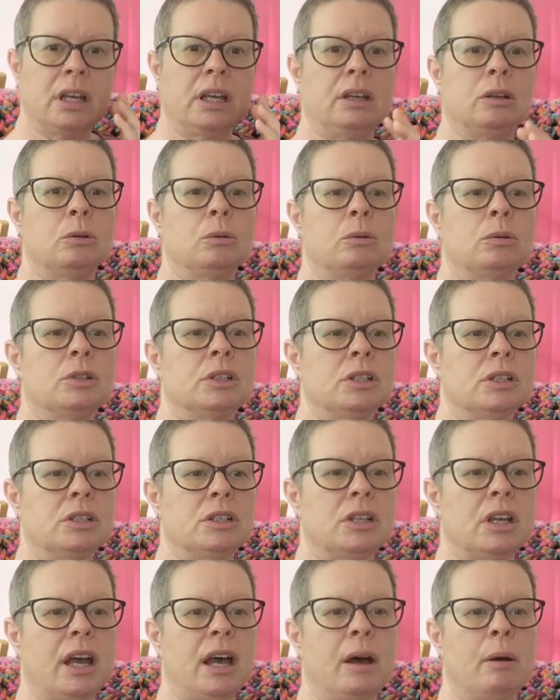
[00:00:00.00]
in order
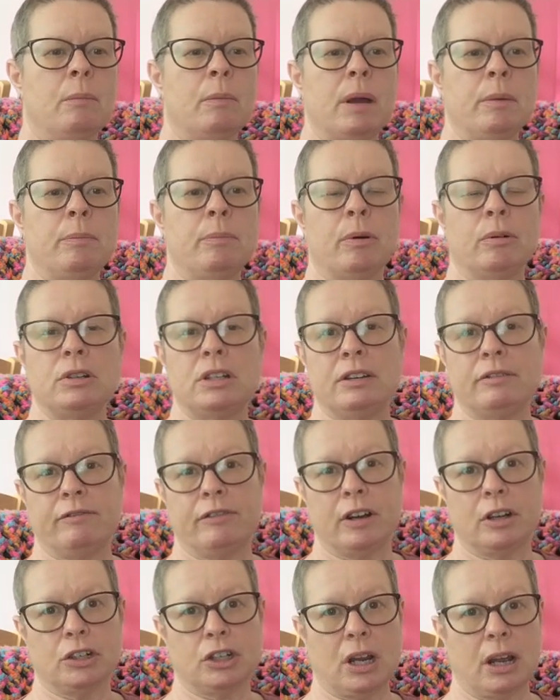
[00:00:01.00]
to help my body
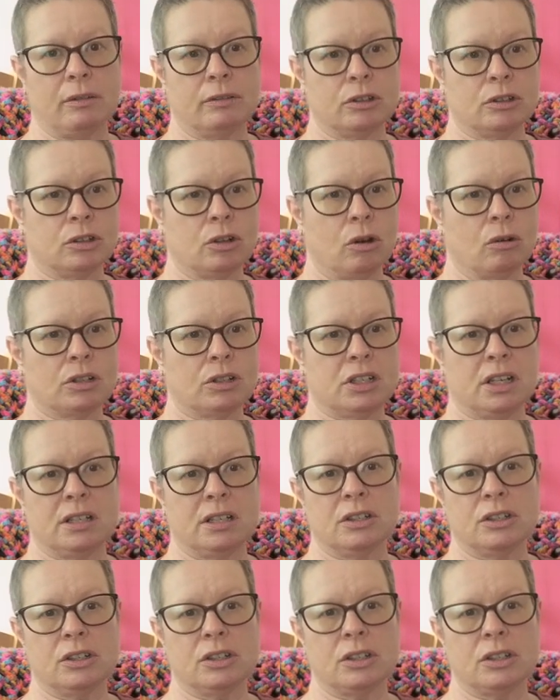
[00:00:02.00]
flush out the toxins.